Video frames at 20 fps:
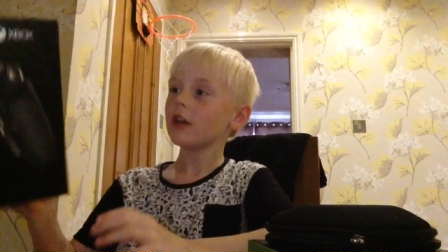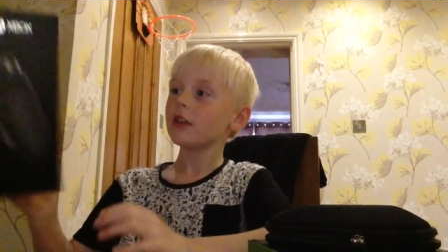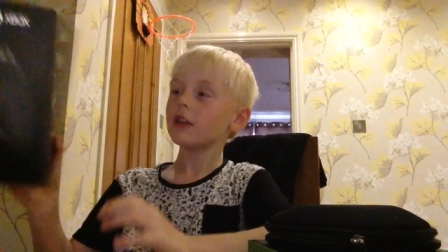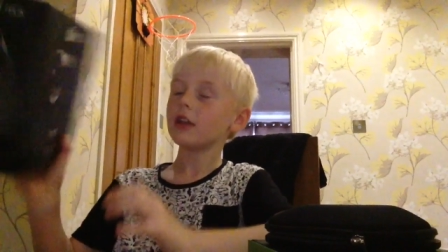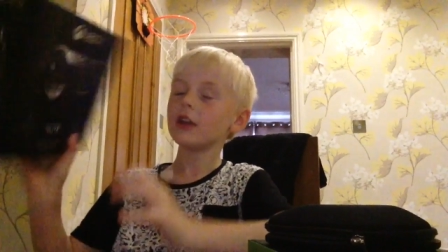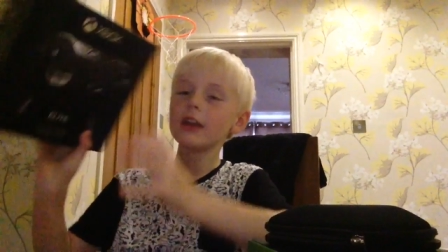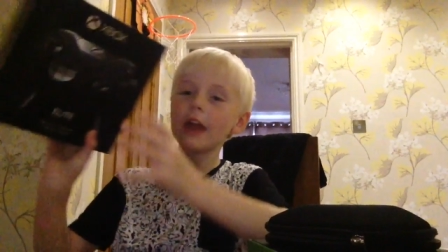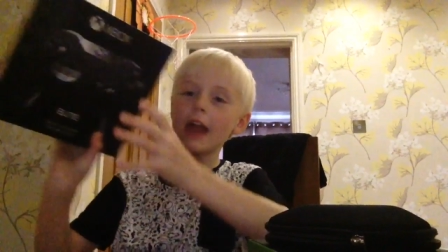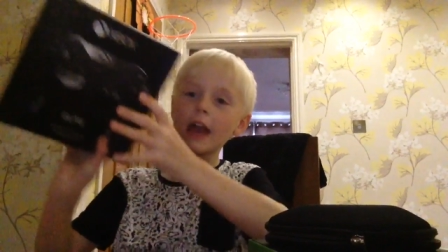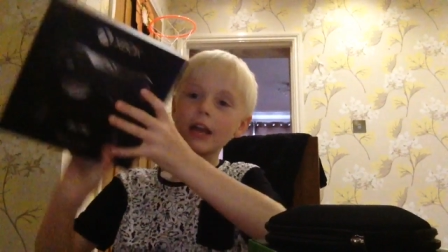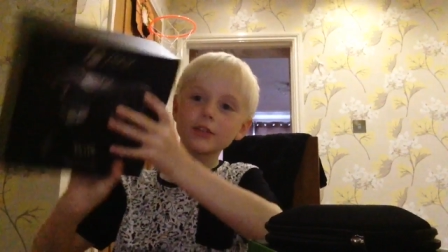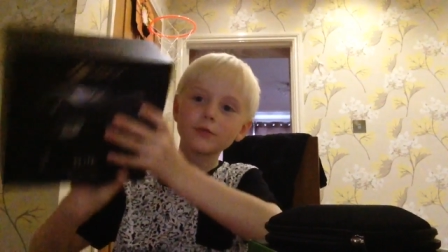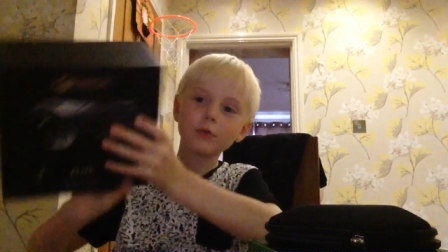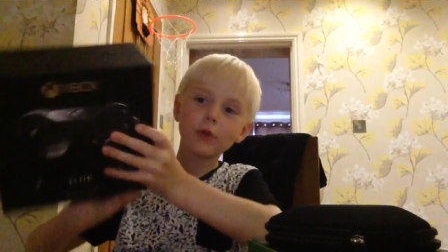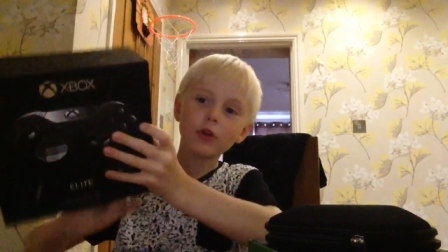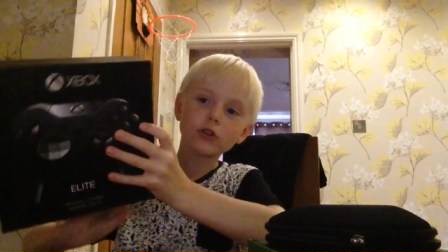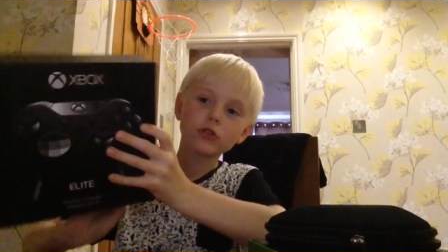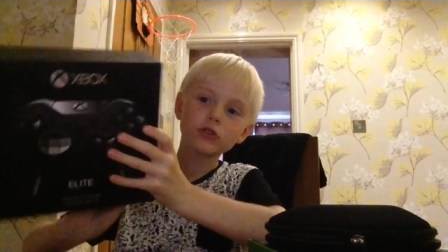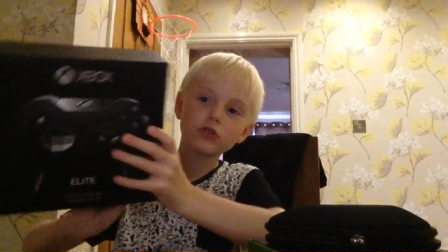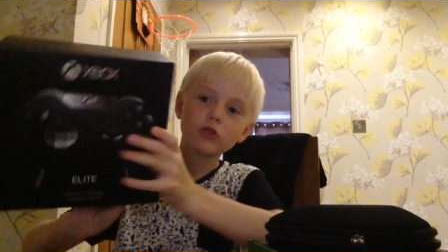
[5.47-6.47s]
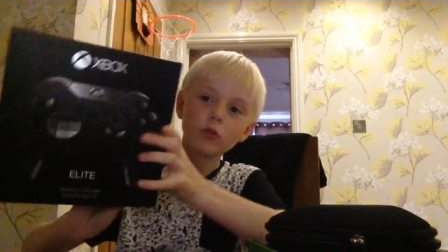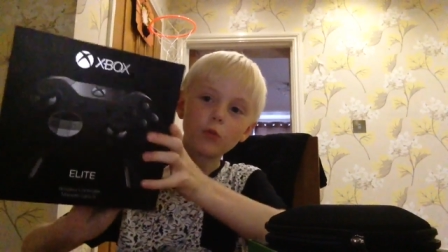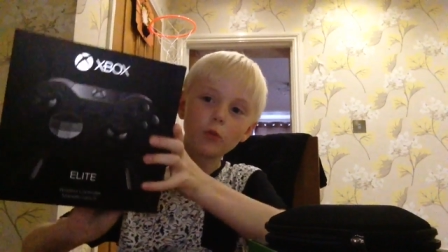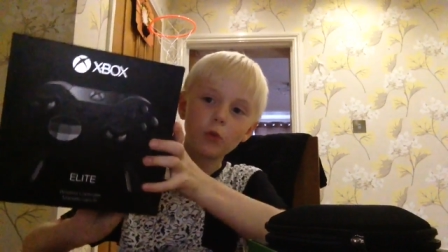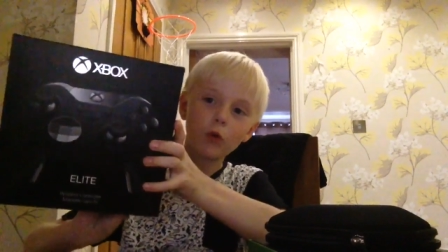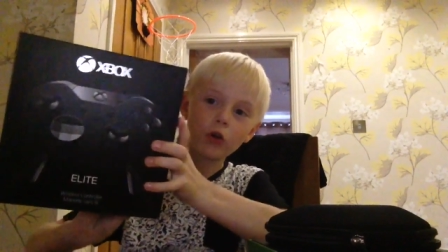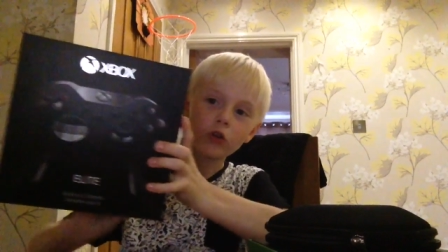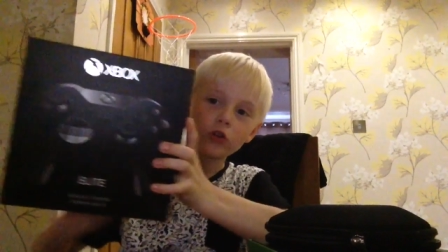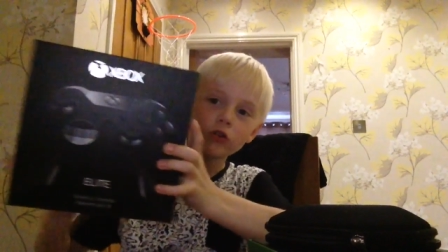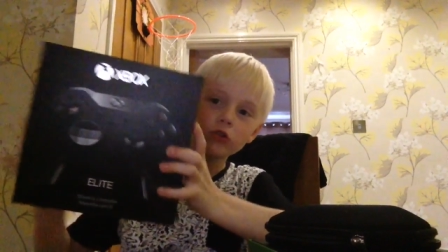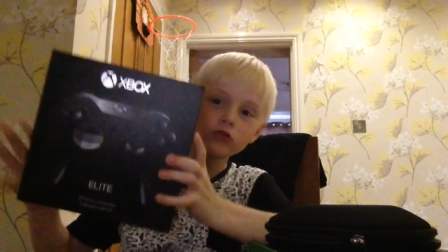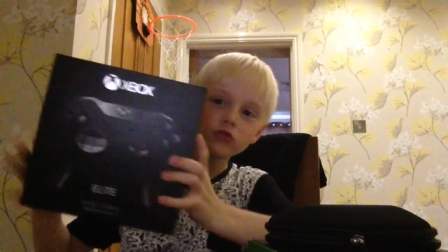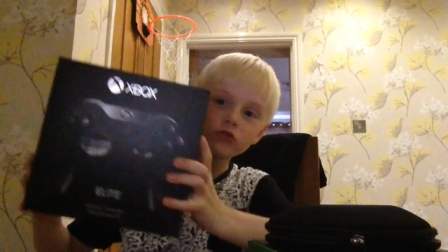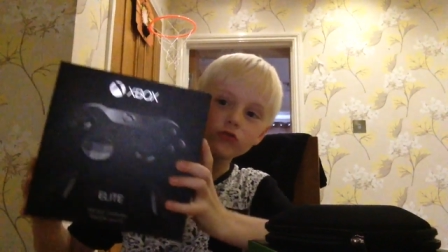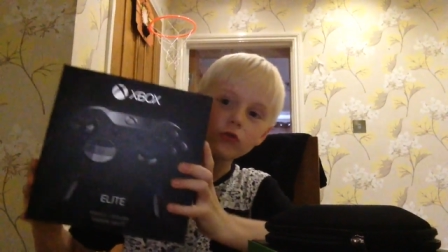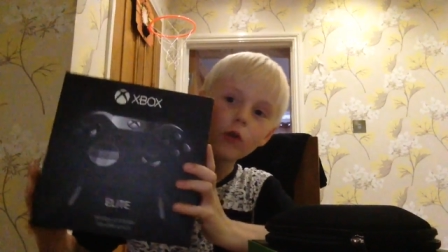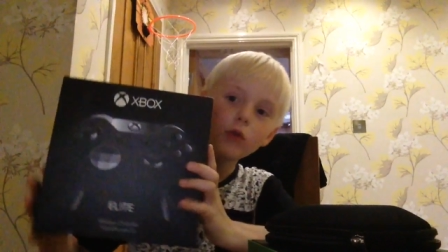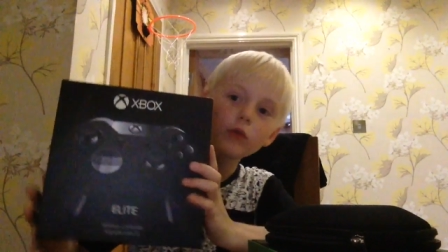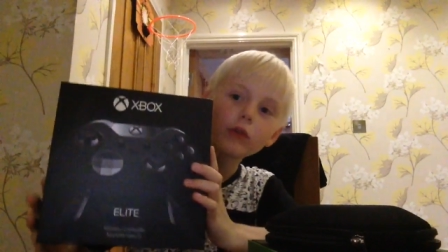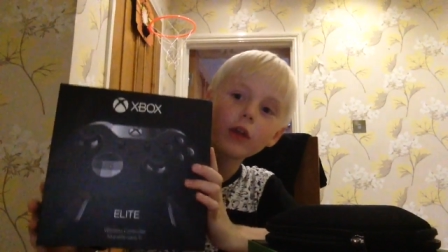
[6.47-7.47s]
the Xbox One
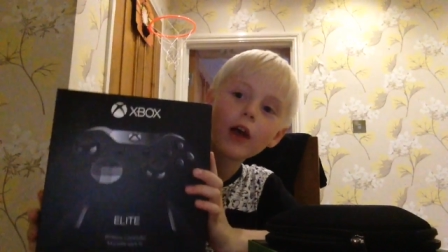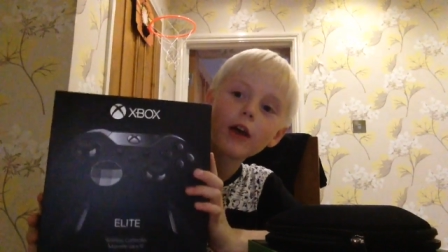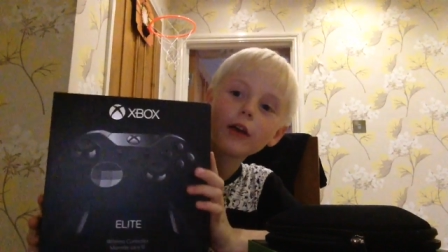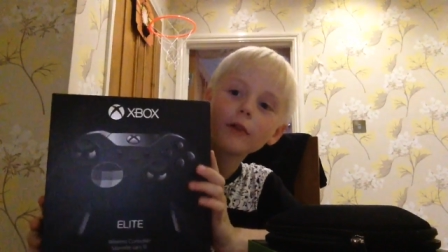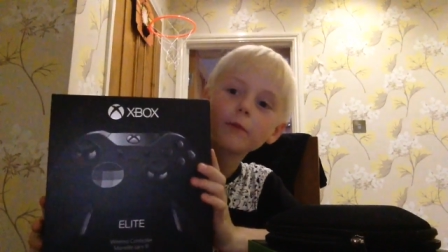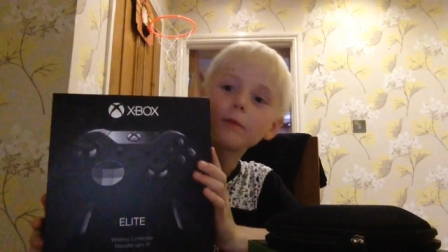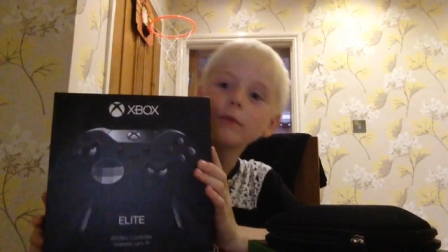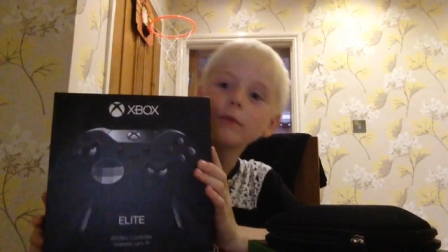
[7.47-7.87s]
controller.